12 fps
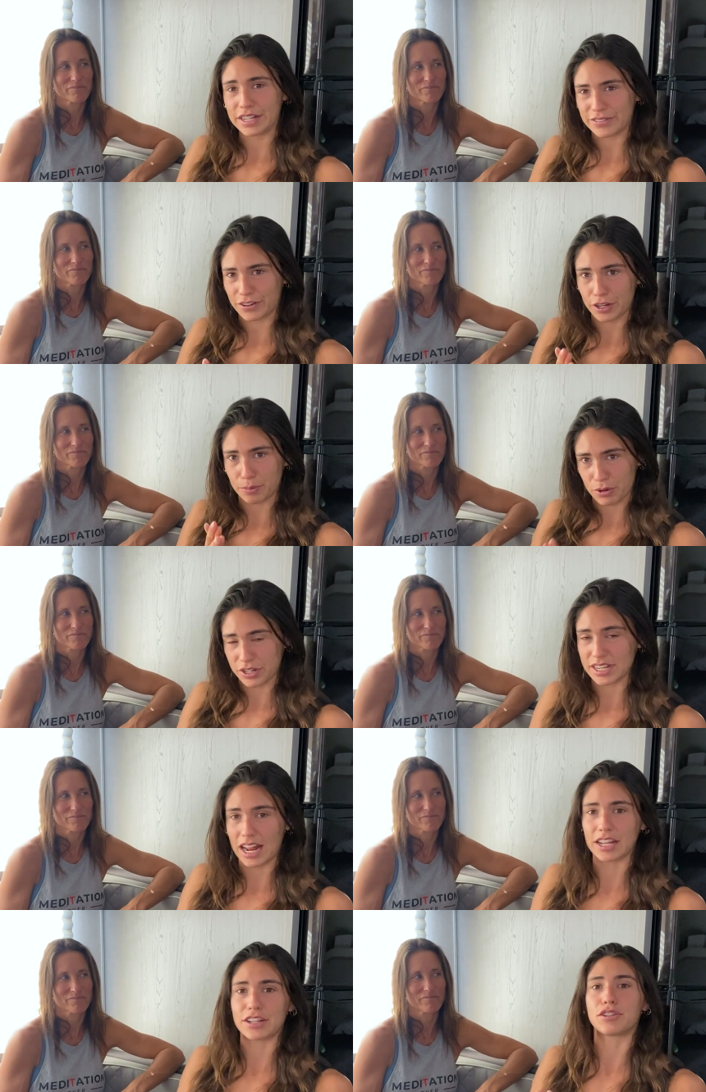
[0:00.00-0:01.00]
Speaker 1: us for your
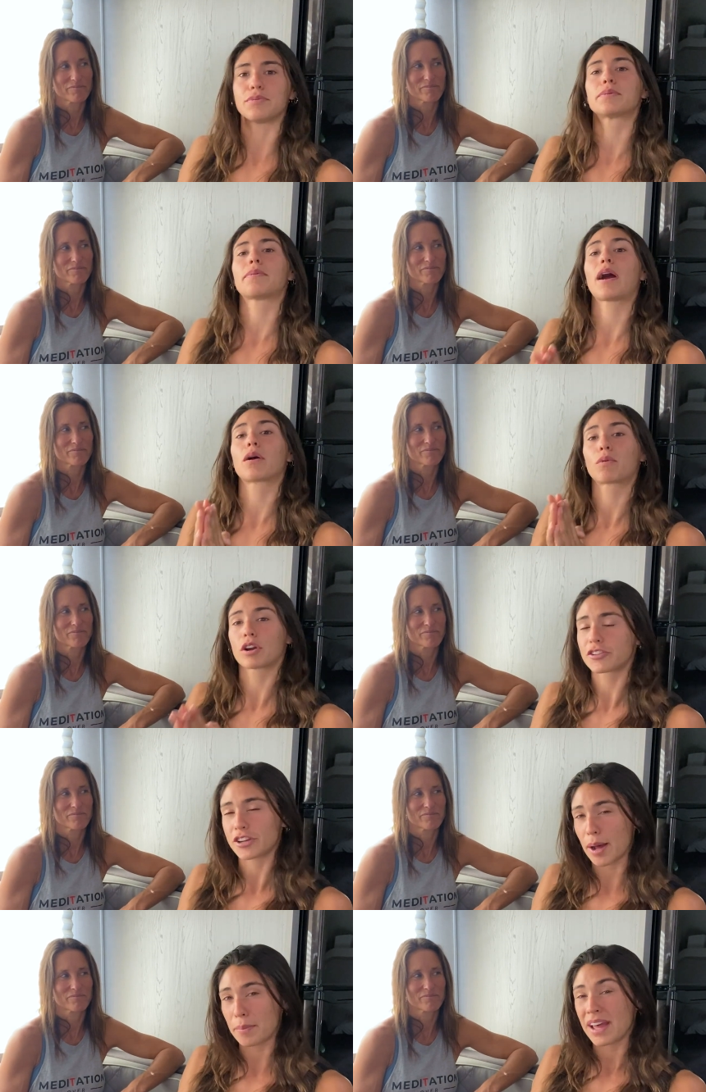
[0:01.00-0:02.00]
personality superpower
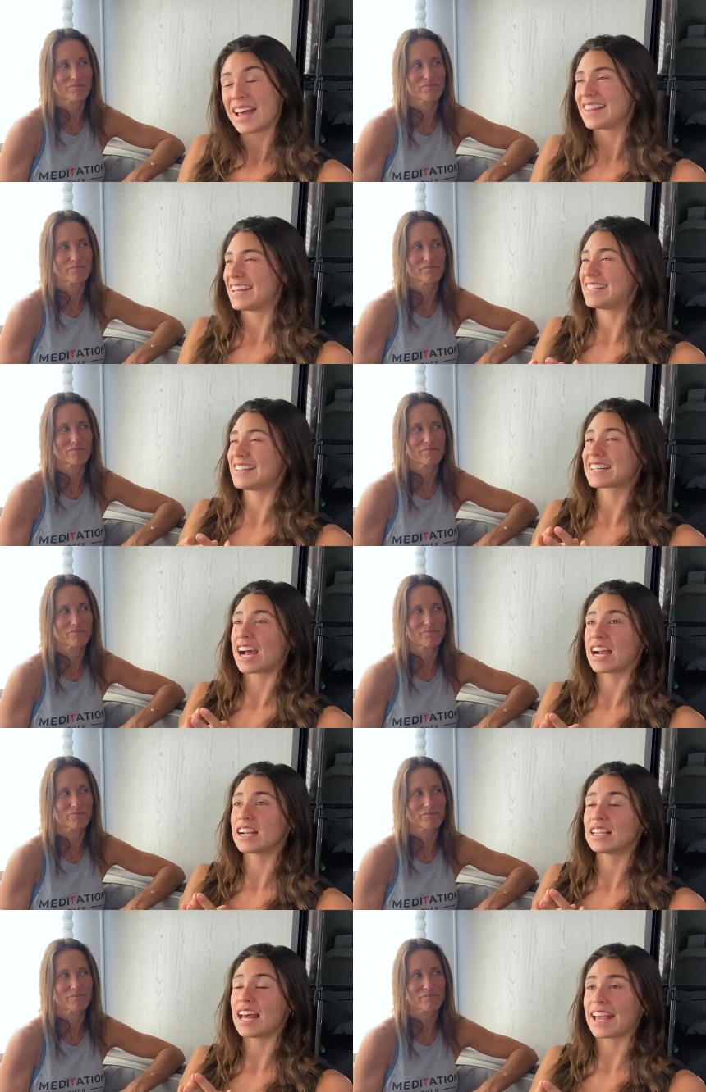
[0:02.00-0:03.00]
workshop. This is kind of
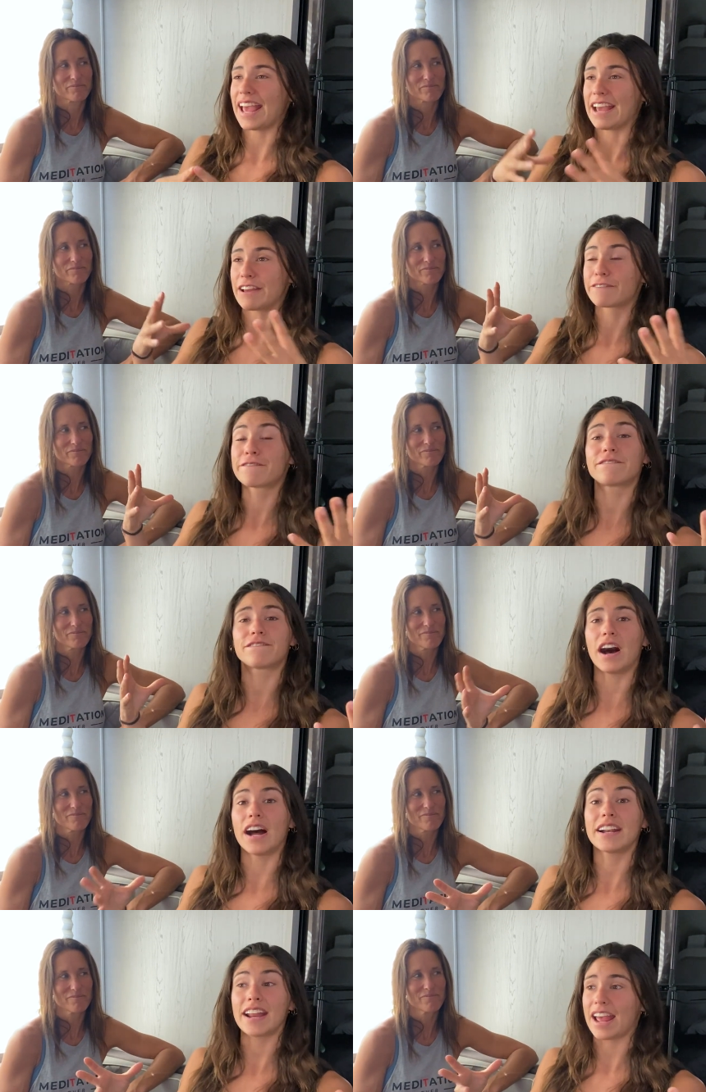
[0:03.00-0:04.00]
like a
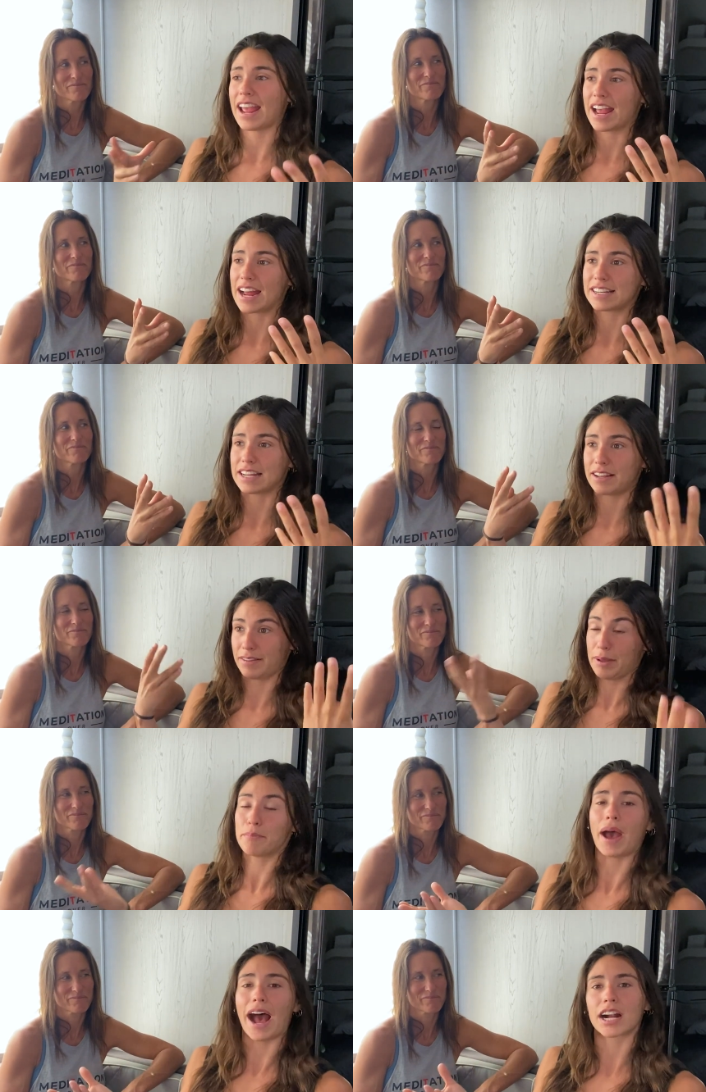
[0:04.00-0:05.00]
fun and
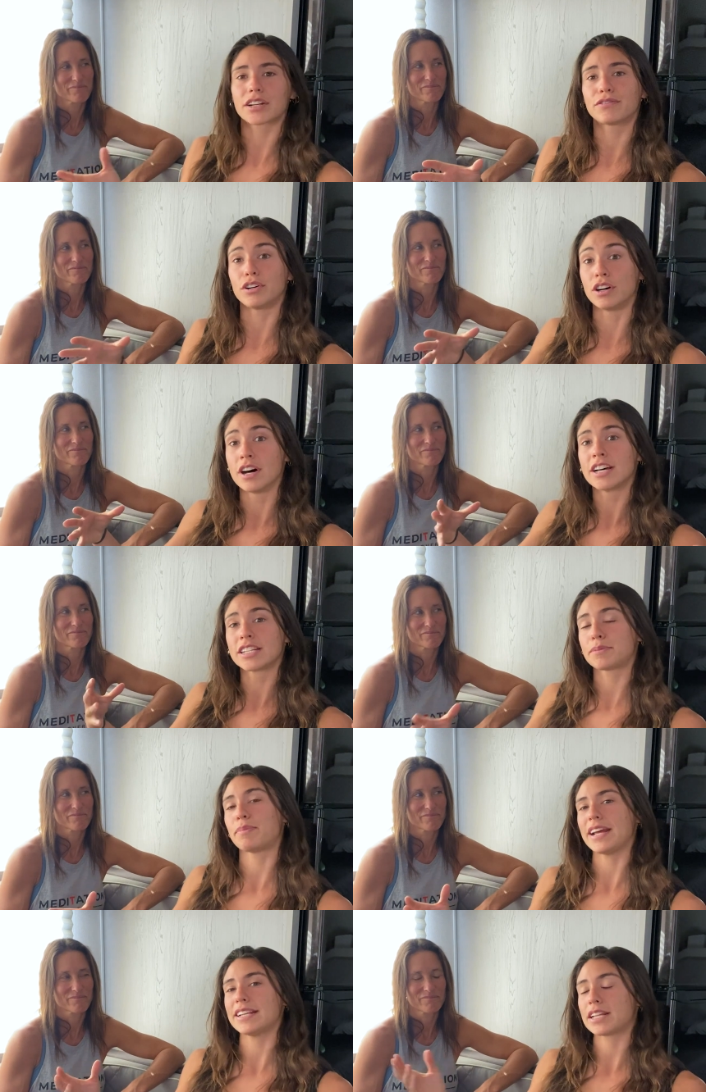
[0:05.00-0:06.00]
impactful
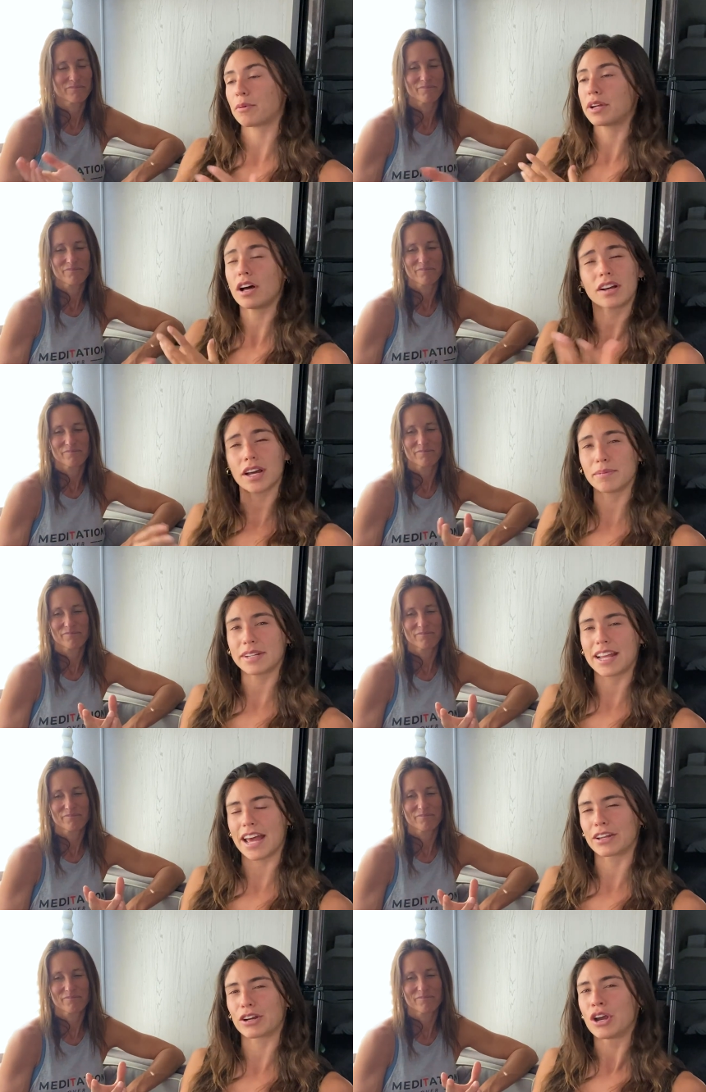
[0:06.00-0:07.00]
space that we all come
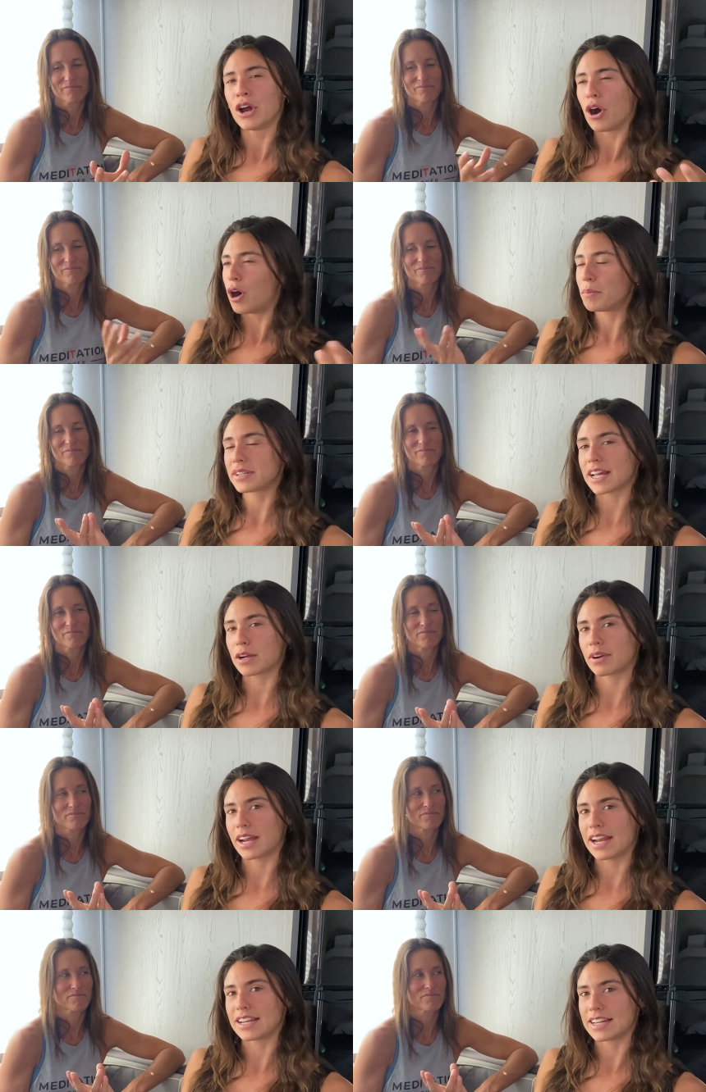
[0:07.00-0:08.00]
together almost like we're
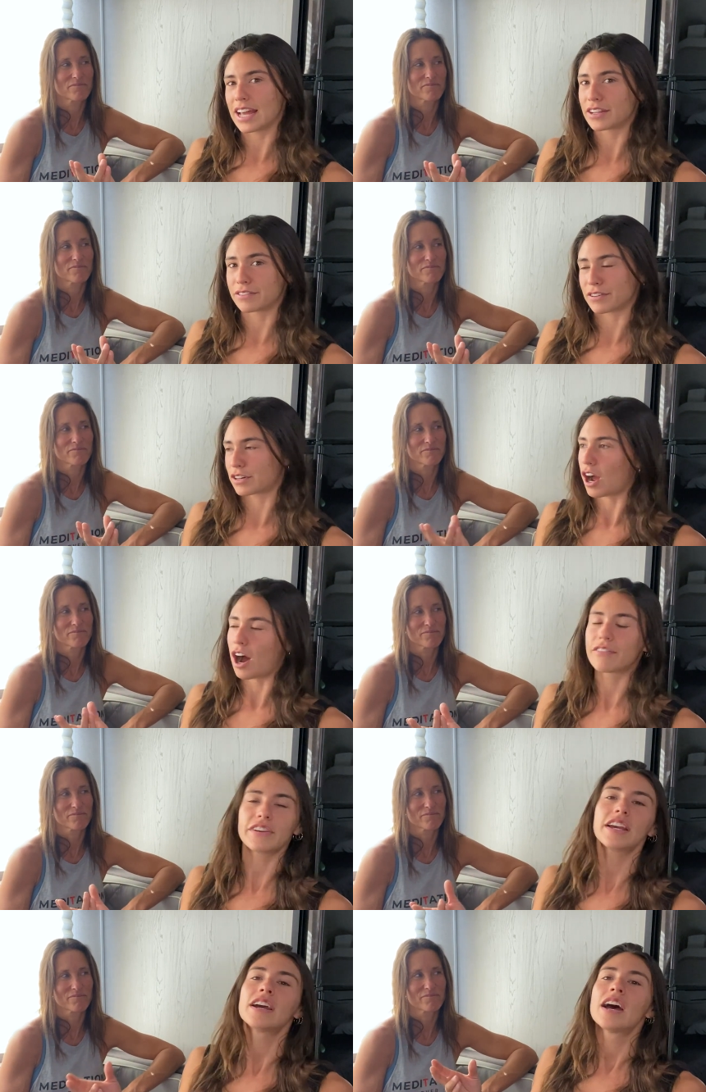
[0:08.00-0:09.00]
getting together for
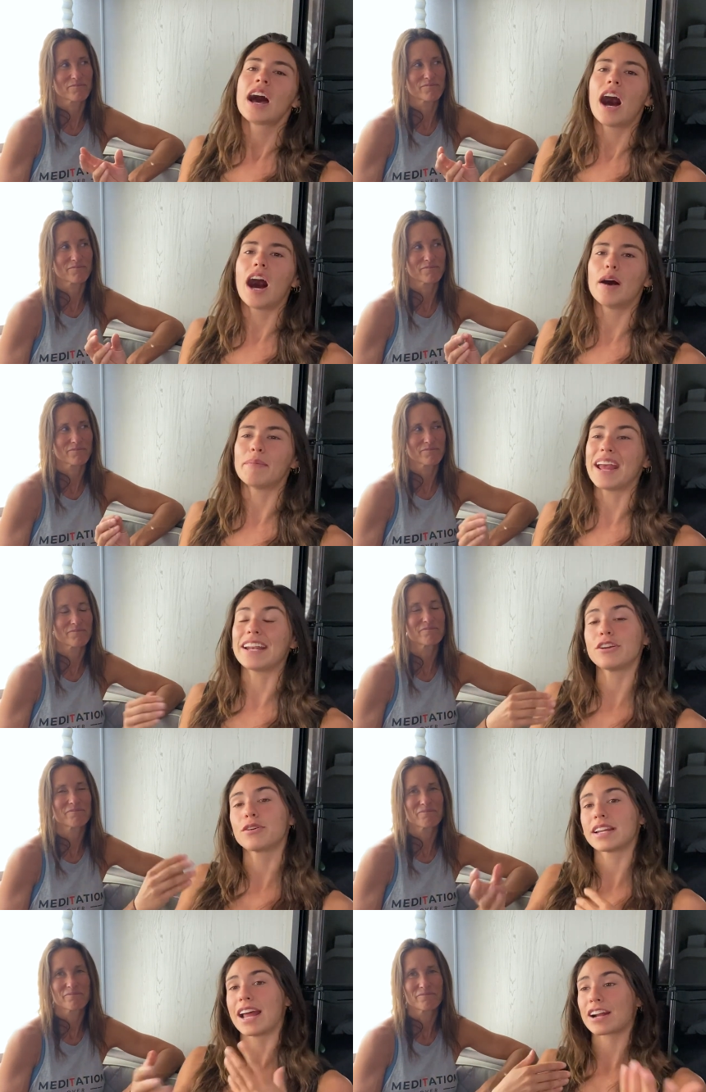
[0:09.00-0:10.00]
coffee um, and you
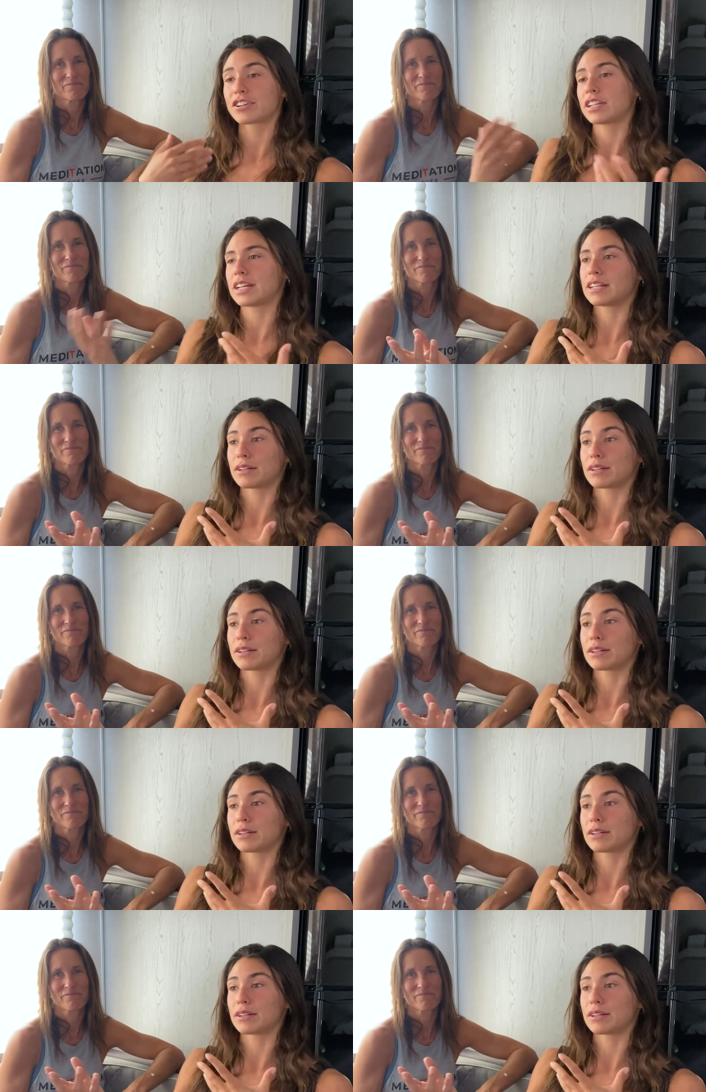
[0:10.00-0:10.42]
can actually